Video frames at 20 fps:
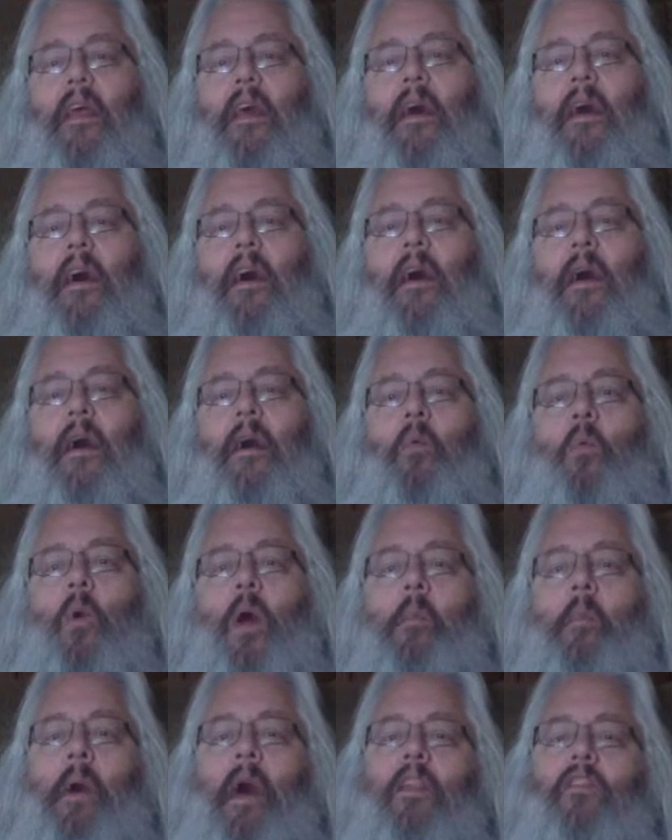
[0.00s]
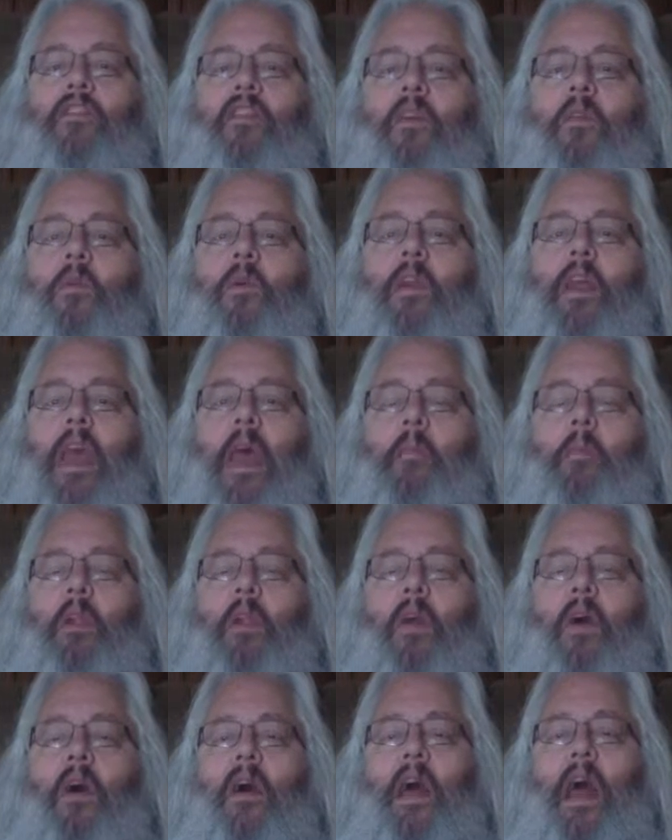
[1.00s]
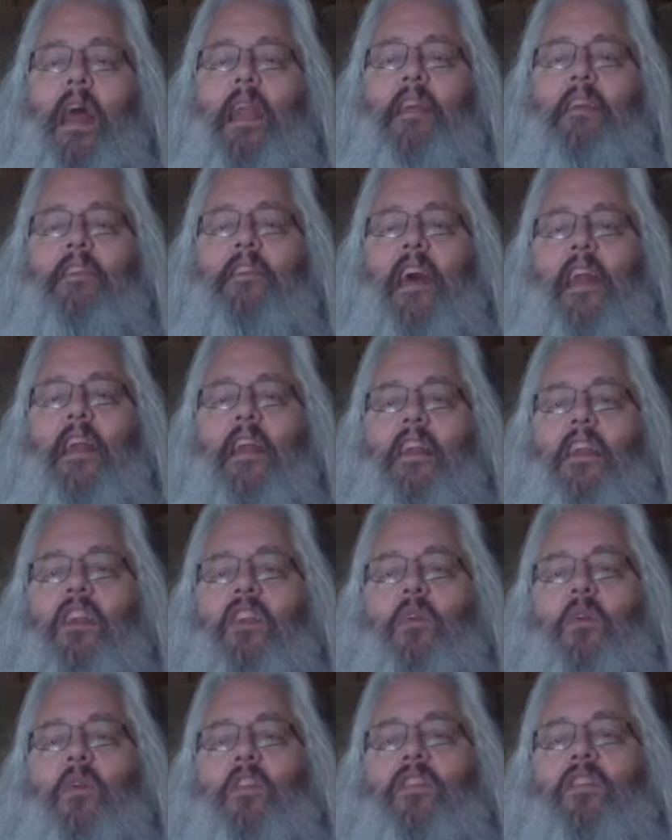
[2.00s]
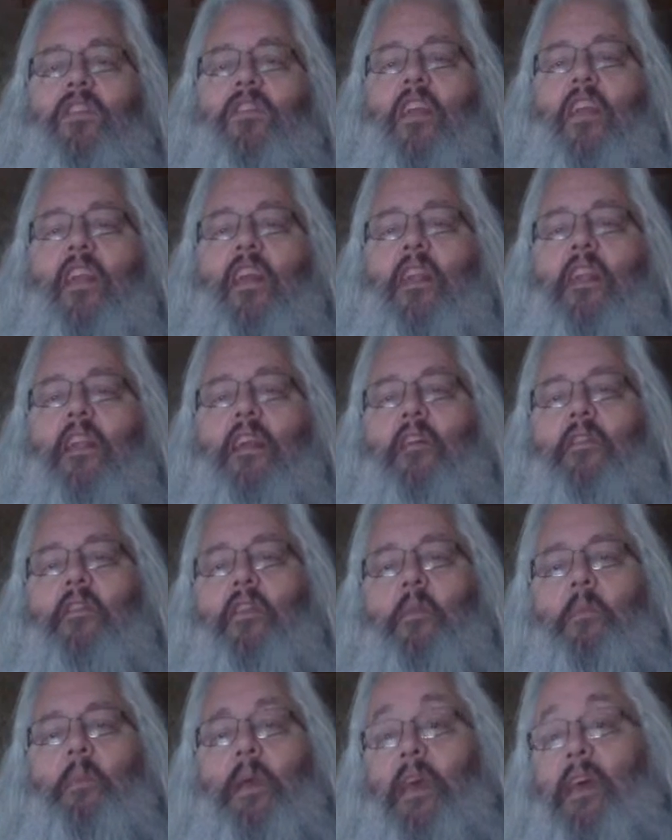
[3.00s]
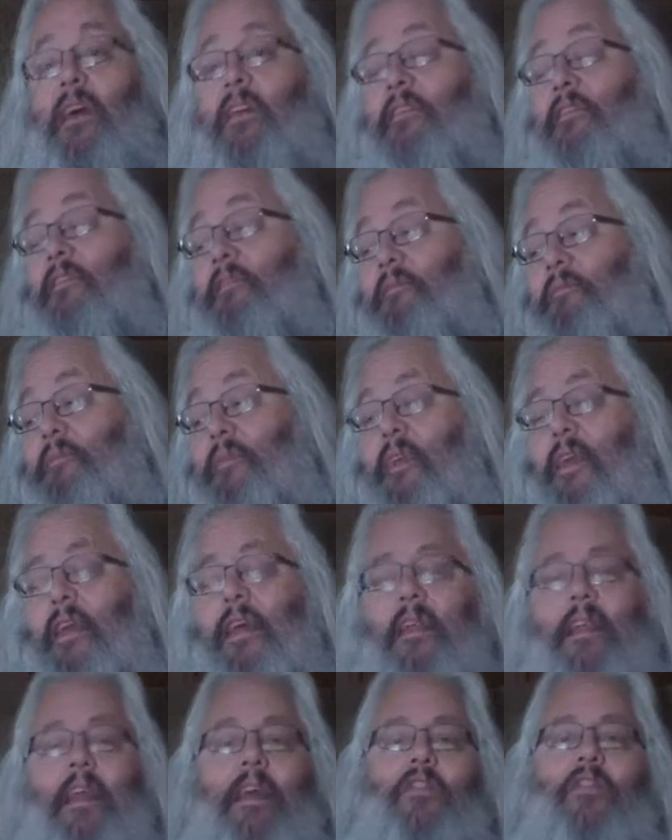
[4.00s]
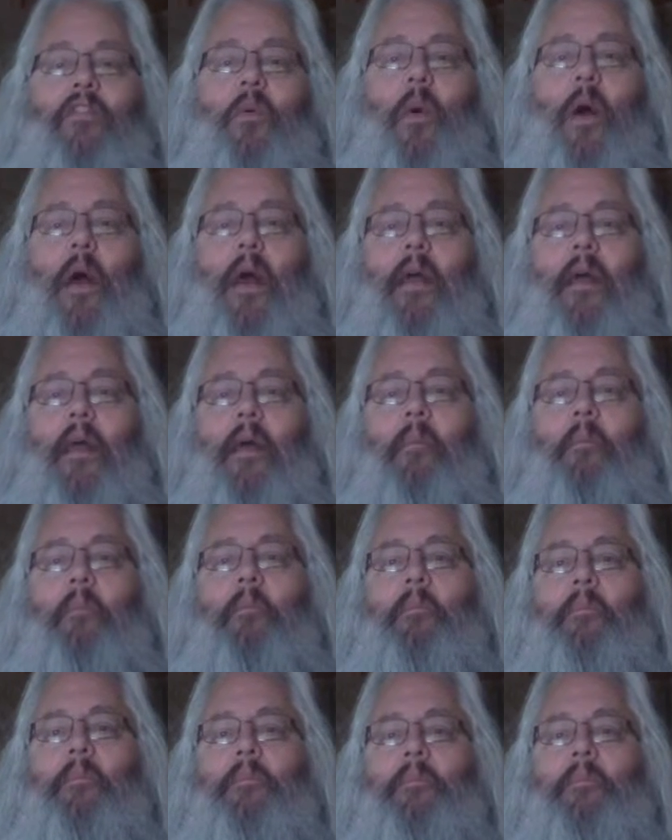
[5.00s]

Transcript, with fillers: Uh, when my children came along, I decided to do it just a little different because eh, that's the way I am.